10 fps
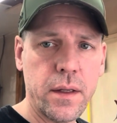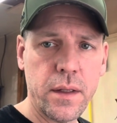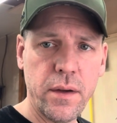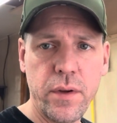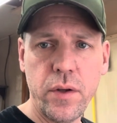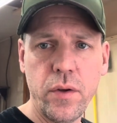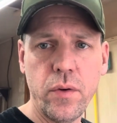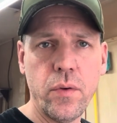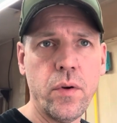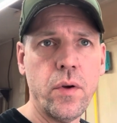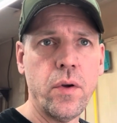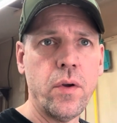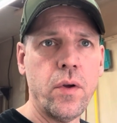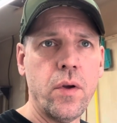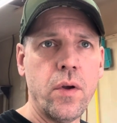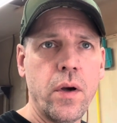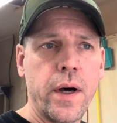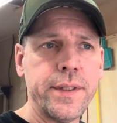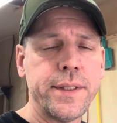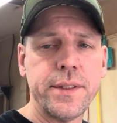giving you
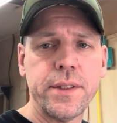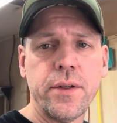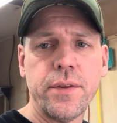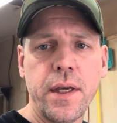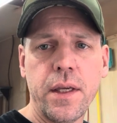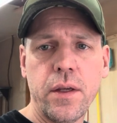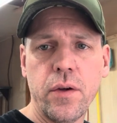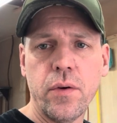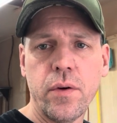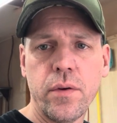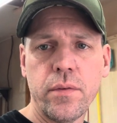a sincere thank you,